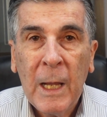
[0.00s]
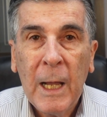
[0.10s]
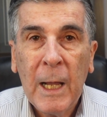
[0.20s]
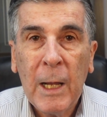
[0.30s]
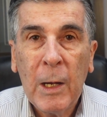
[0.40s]

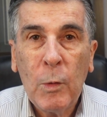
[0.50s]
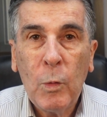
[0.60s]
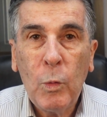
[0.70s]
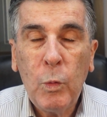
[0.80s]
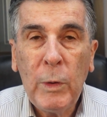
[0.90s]

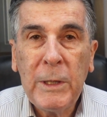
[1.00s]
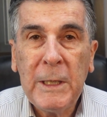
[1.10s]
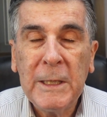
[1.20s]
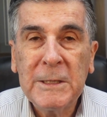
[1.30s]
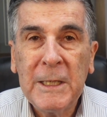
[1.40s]
With
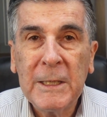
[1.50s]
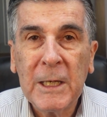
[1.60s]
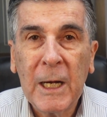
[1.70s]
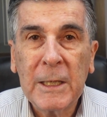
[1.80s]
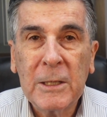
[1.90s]
the internet,
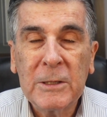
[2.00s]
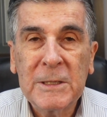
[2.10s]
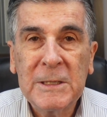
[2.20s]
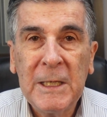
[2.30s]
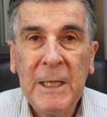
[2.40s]
I could
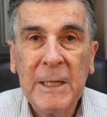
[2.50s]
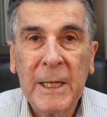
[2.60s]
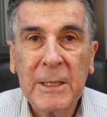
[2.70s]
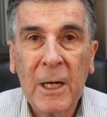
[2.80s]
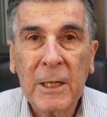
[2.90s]
see
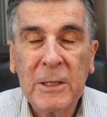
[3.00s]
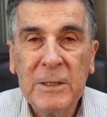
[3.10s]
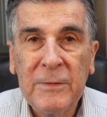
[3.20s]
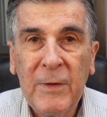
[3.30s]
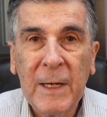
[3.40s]
that I could
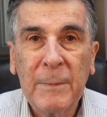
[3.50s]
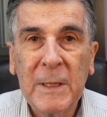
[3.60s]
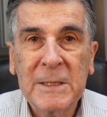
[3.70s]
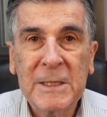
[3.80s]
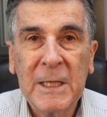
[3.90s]
develop this